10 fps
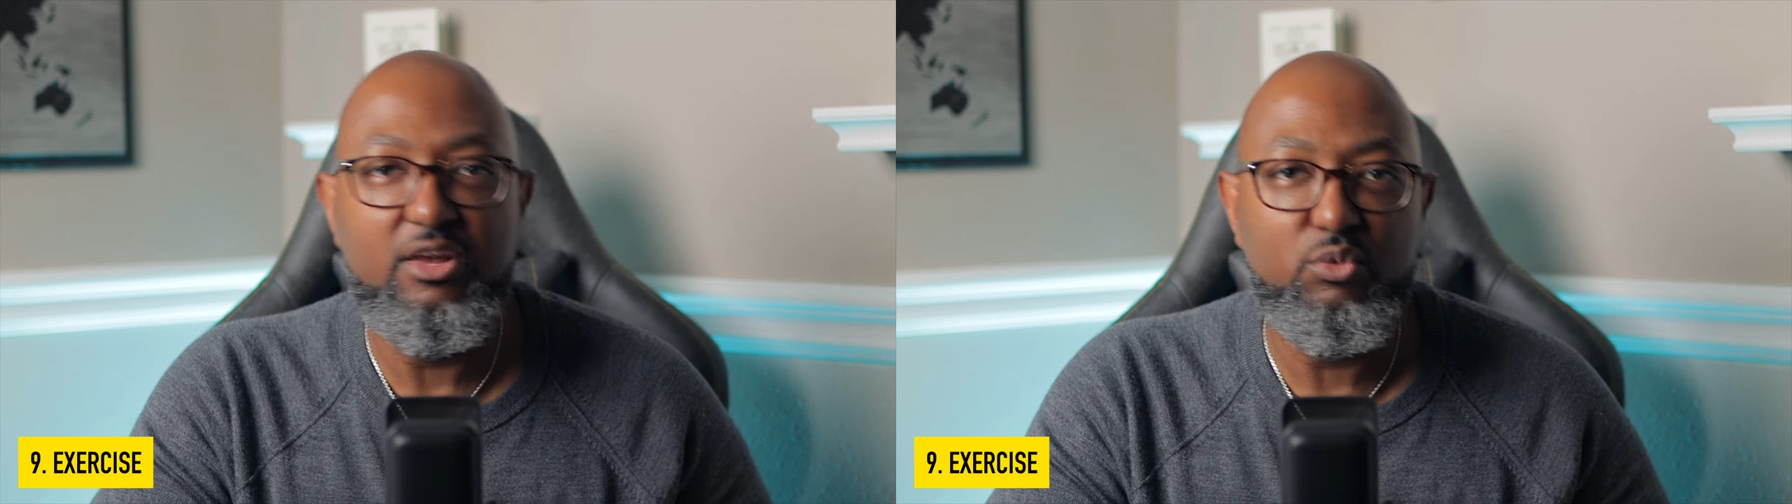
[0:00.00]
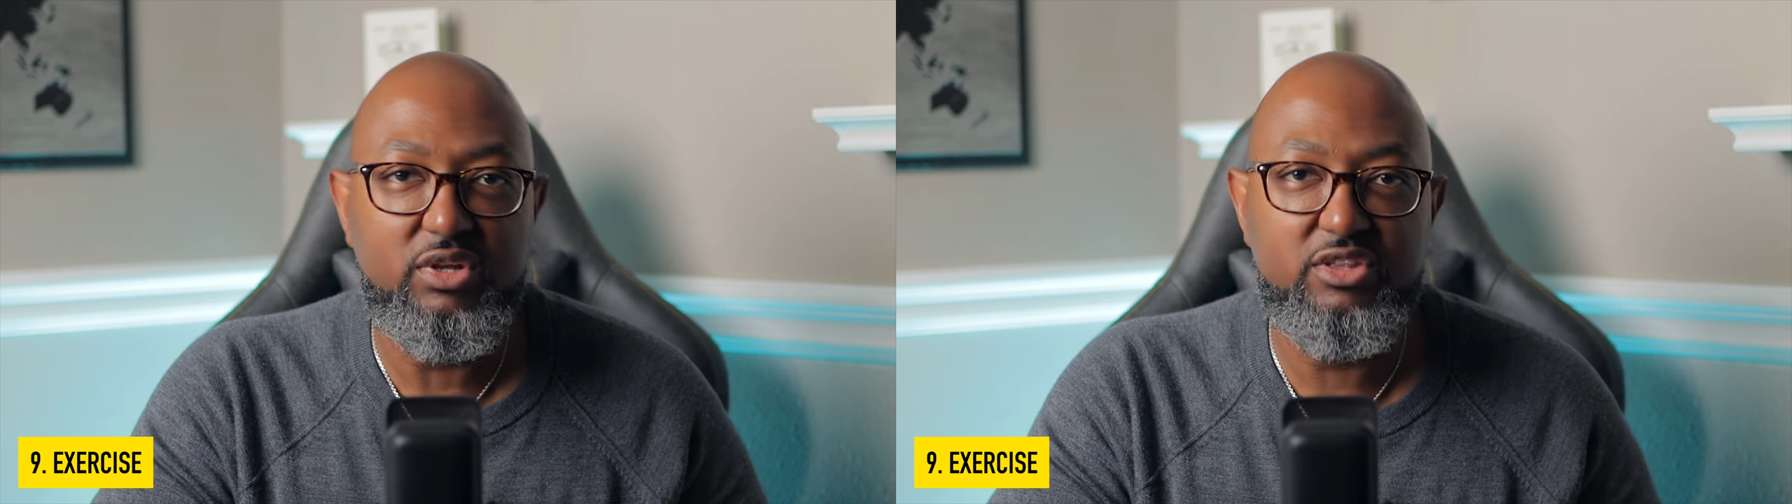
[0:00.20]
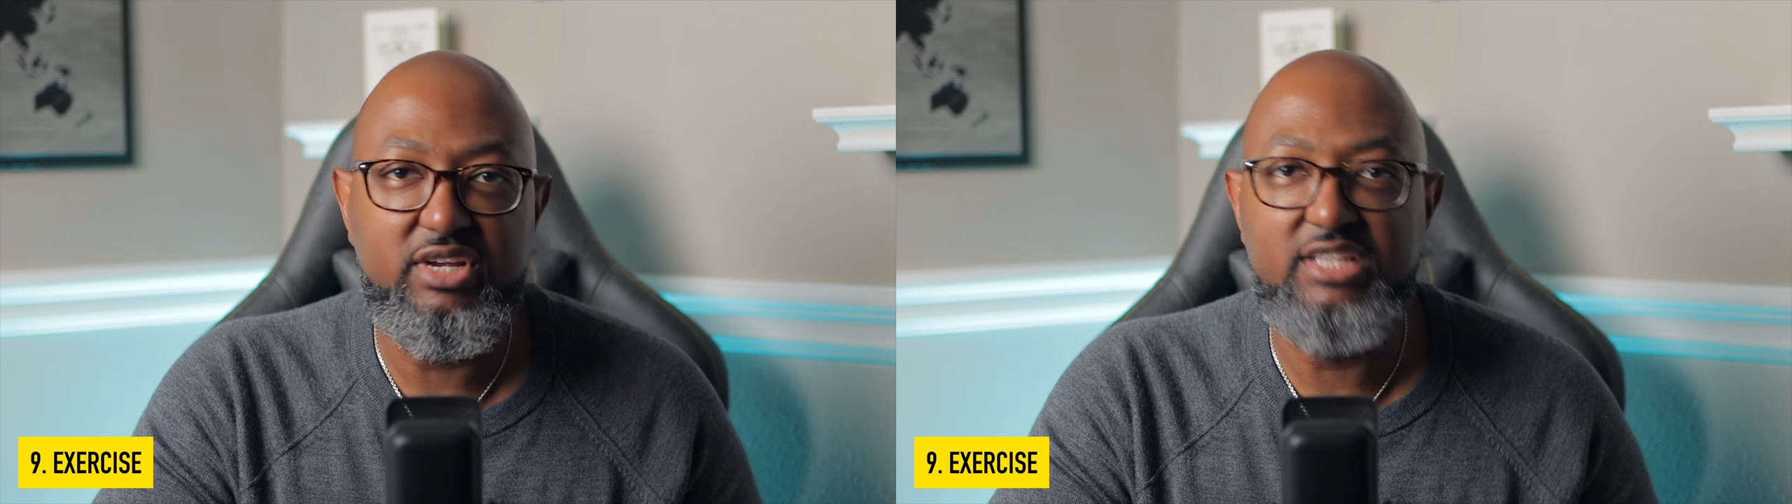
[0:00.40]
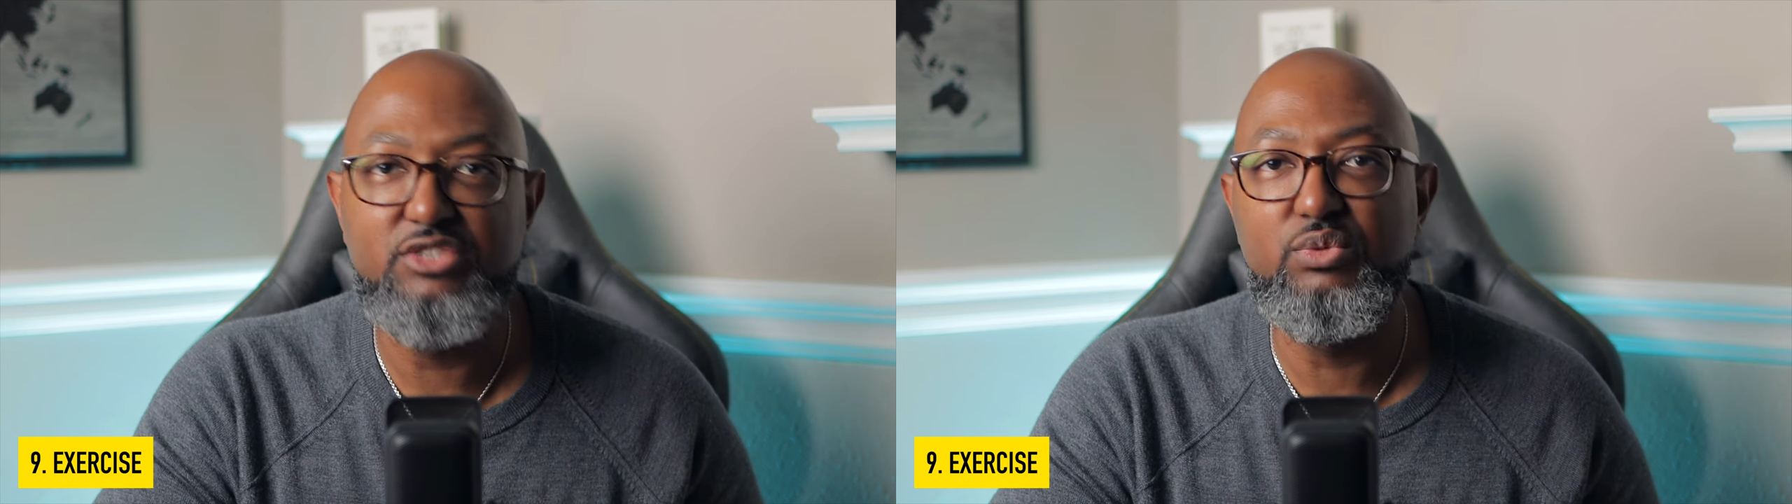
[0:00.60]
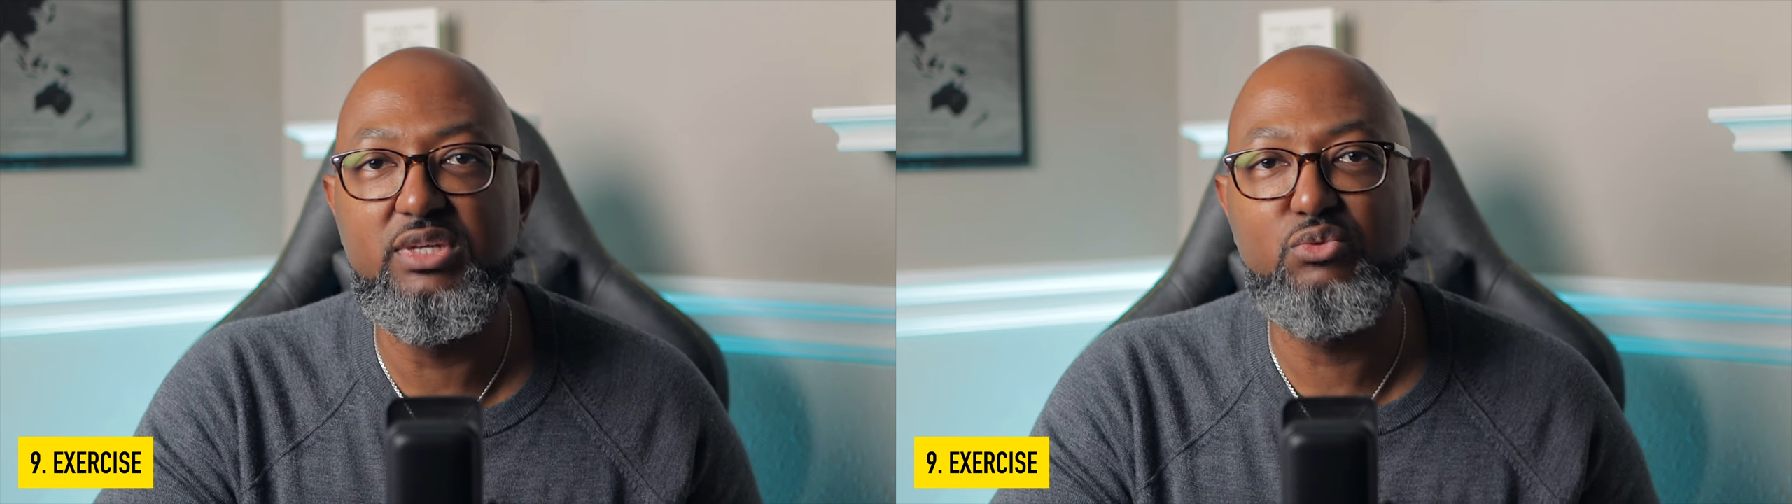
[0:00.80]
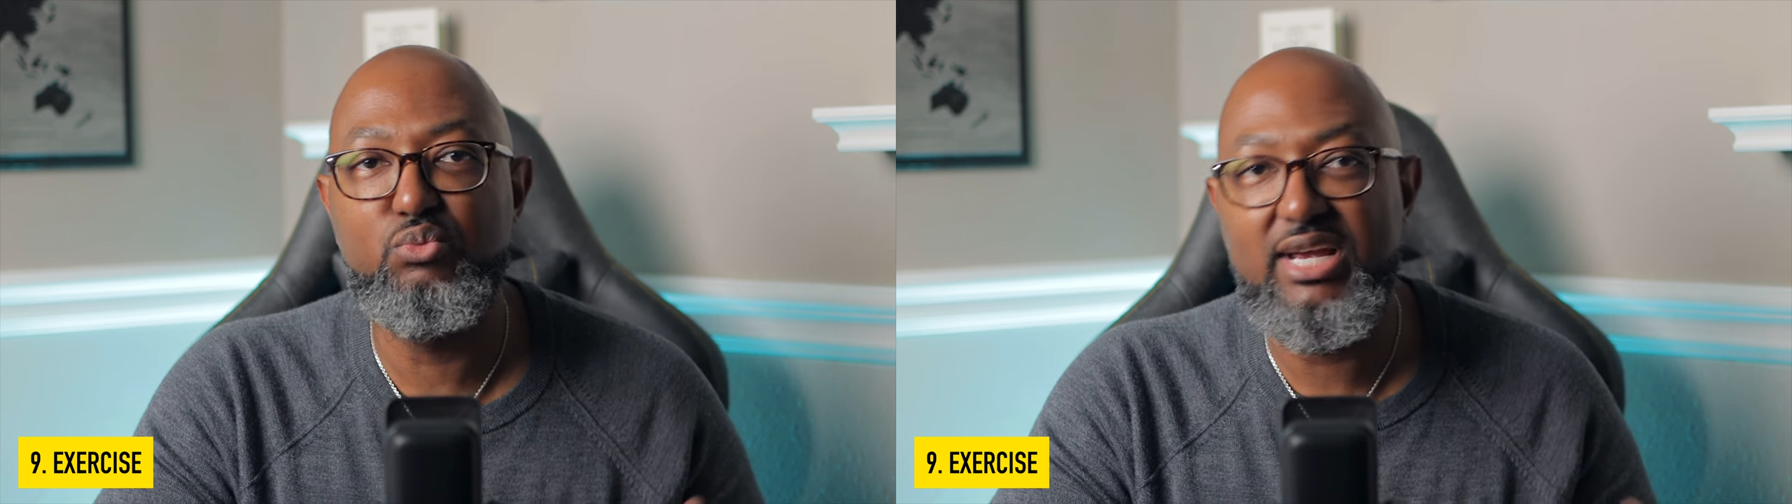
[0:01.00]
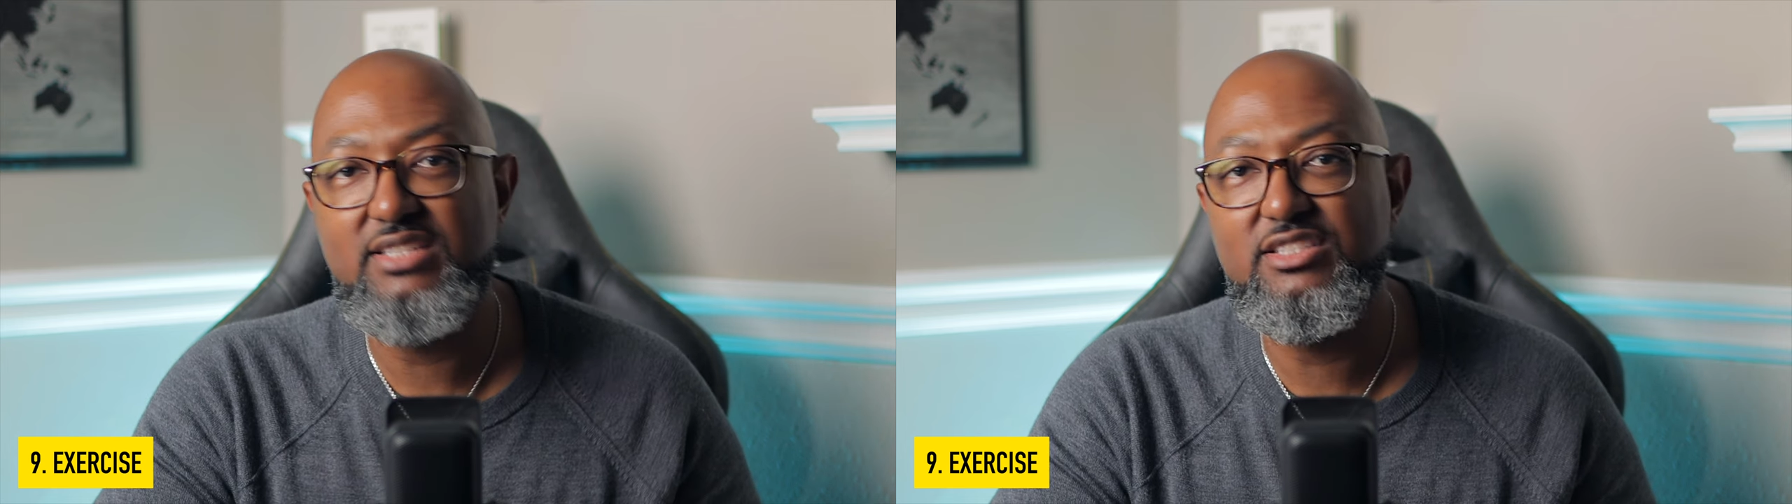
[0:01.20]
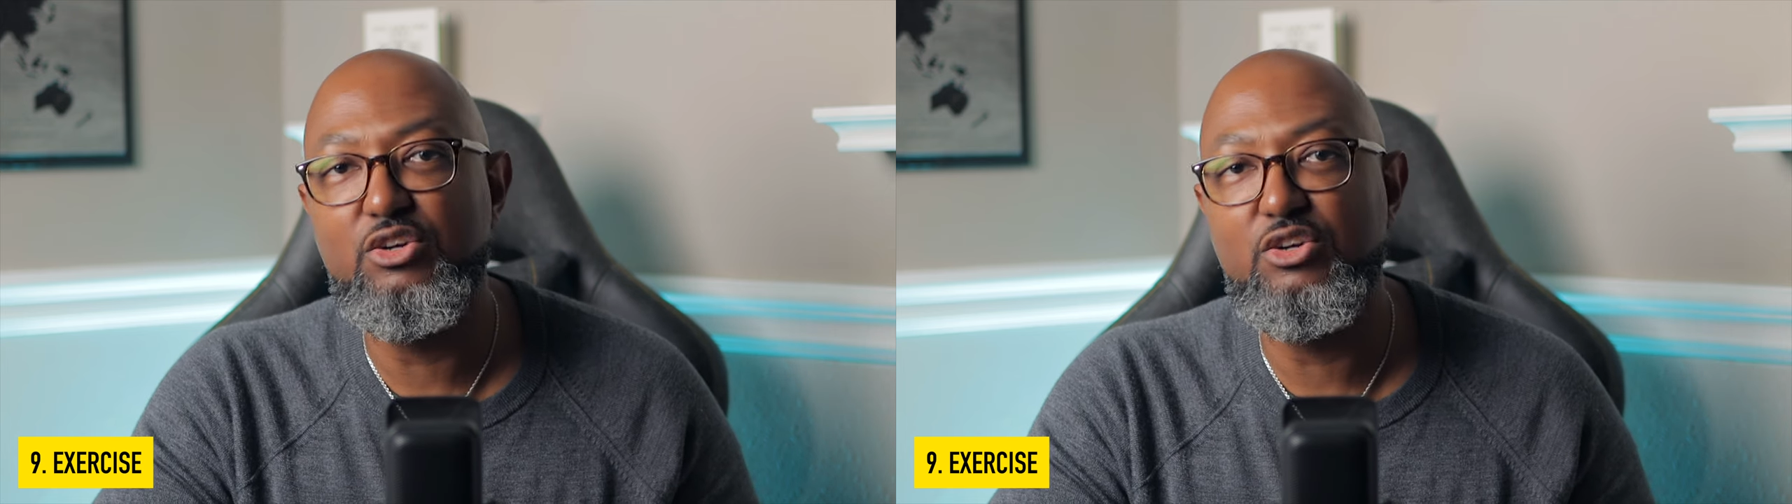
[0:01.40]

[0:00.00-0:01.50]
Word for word: Whether it's with weights